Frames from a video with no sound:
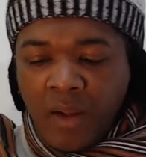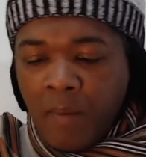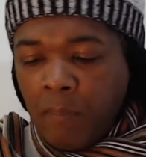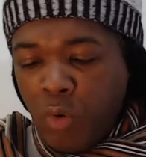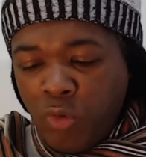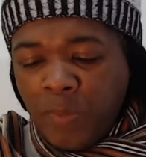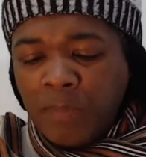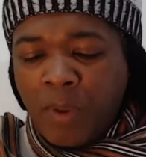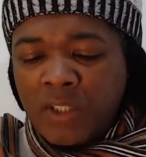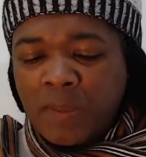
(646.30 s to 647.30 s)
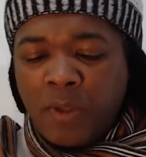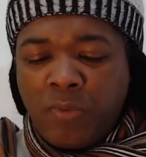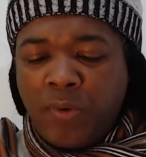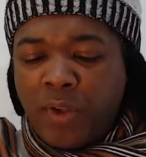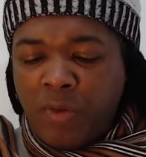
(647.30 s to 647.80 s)
Movement possible
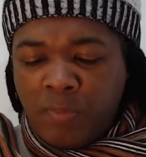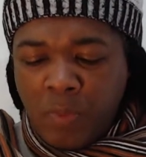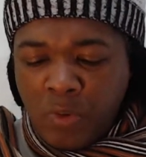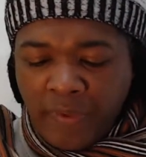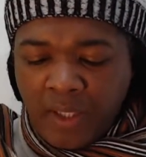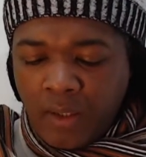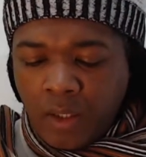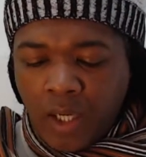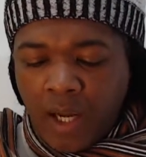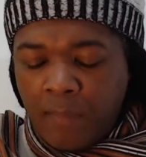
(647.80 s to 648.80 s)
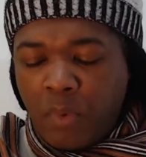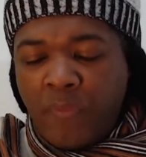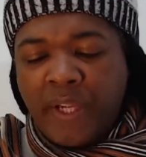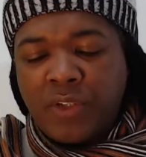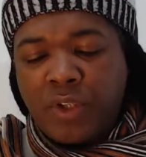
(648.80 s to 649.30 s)
for you,
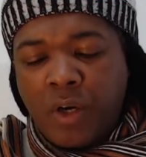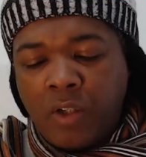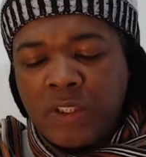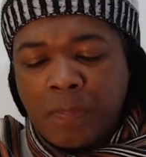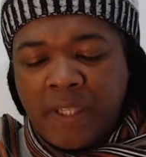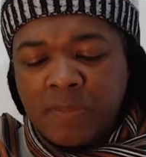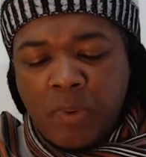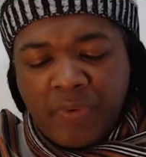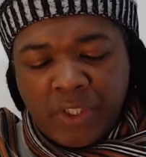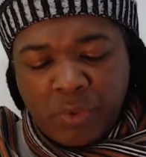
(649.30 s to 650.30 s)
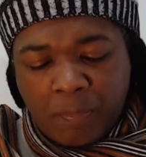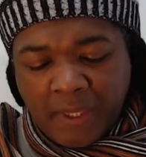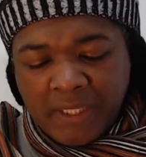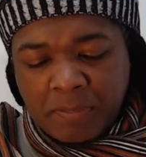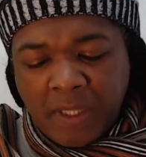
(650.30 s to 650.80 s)
moving into your own space, moving into a
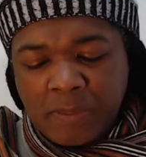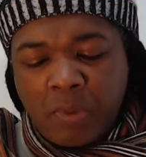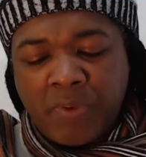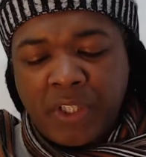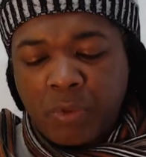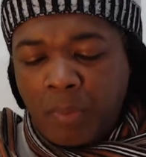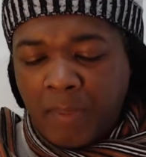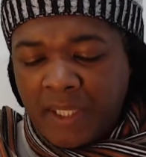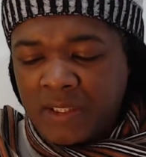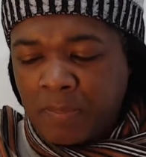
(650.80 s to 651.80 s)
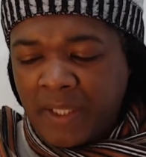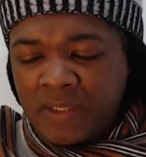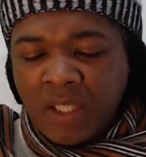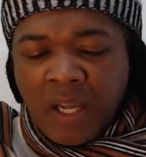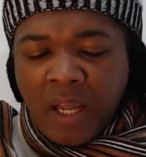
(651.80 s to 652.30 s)
bigger space, moving into a better space.
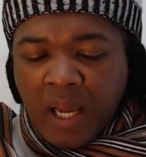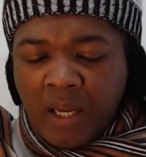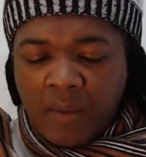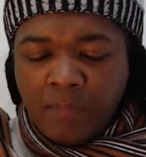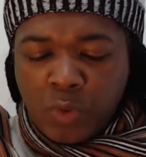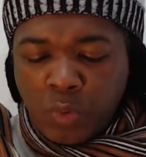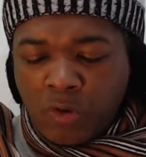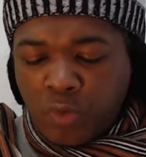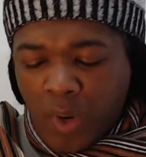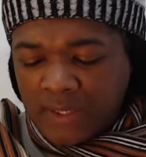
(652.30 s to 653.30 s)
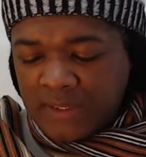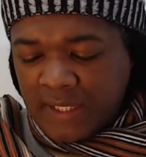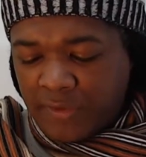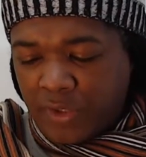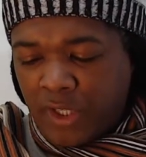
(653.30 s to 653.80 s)
Two of Wands
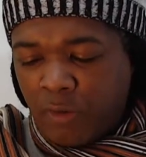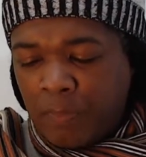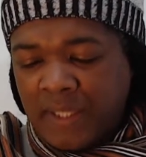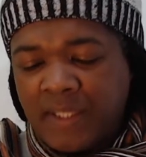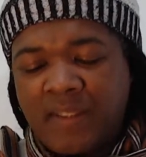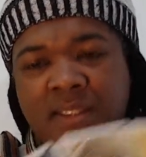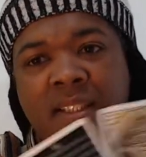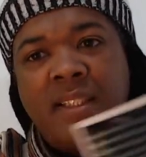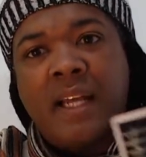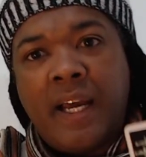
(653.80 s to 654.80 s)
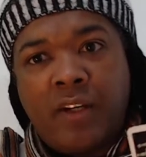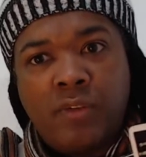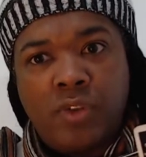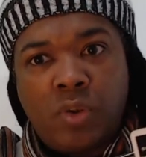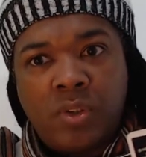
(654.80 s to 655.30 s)
there, Three of Pentacles, and the Nine of
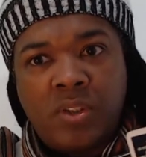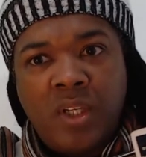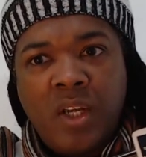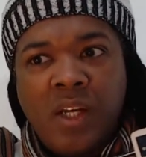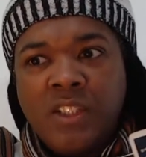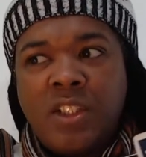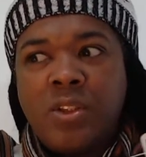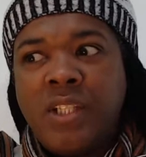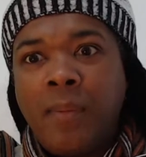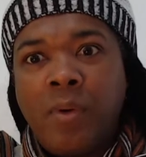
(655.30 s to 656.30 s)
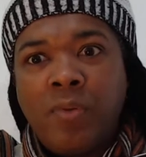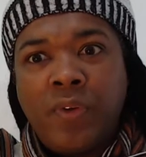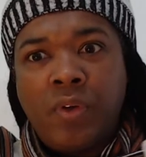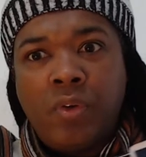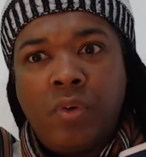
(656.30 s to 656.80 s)
Swords. So some of
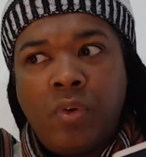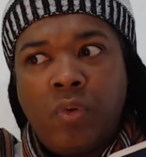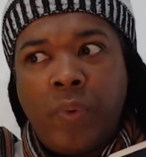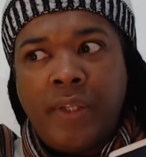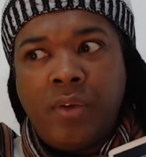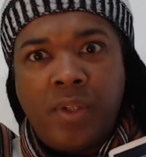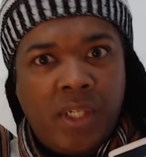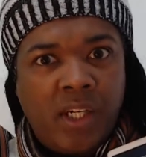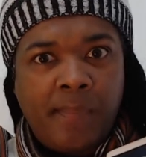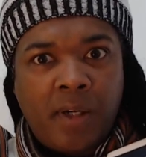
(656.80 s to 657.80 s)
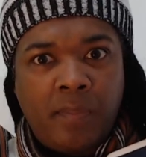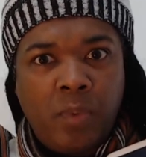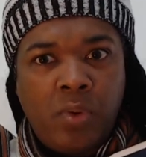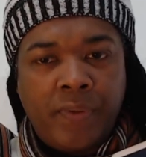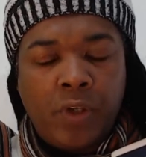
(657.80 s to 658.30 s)
you, when you hear about
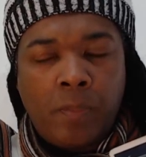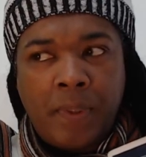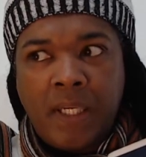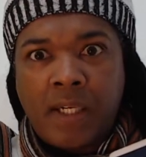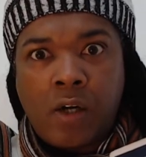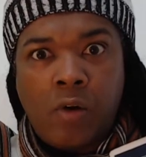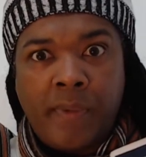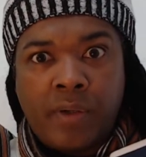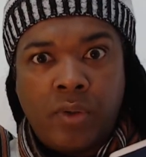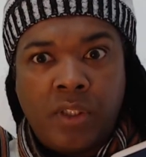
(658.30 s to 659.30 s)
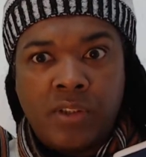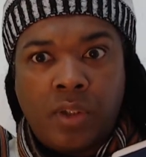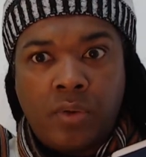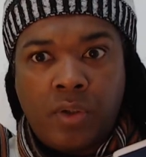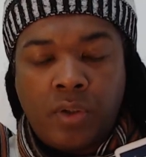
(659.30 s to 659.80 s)
moving, you'll be like, oh my goodness, no,
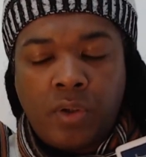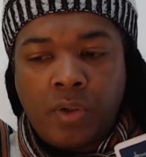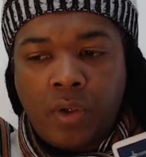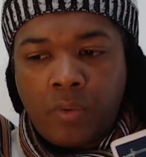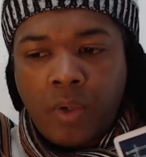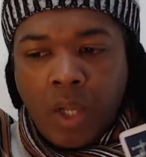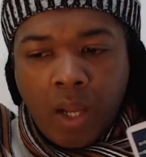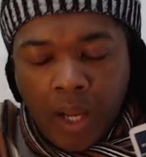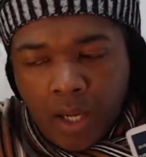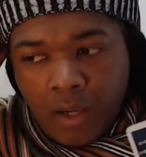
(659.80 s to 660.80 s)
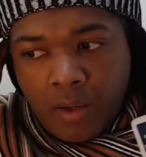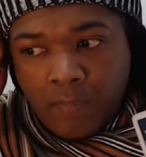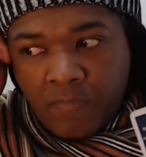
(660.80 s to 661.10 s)
no, no, no, no.